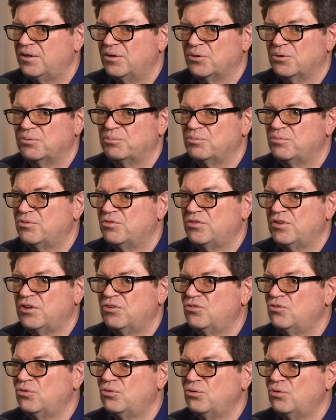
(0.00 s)
you know,
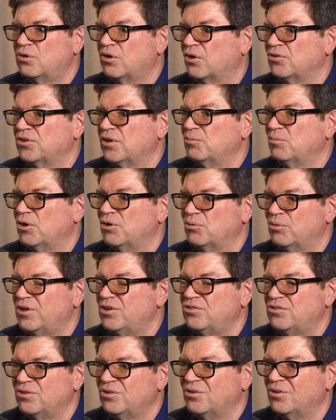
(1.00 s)
things to do content
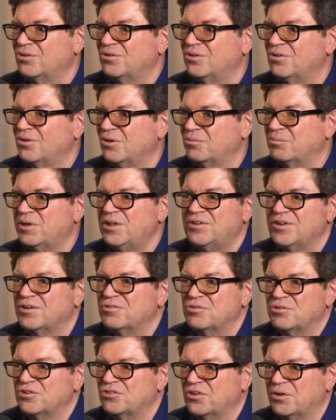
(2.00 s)
moderation on on Meta,
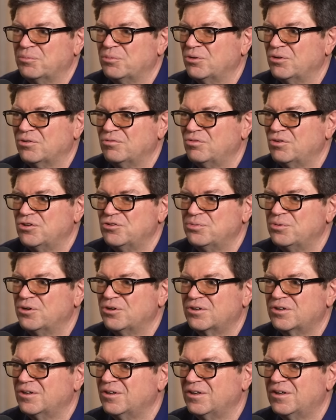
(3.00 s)
for example, on
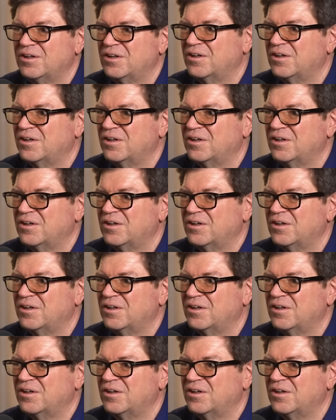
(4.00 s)
Facebook,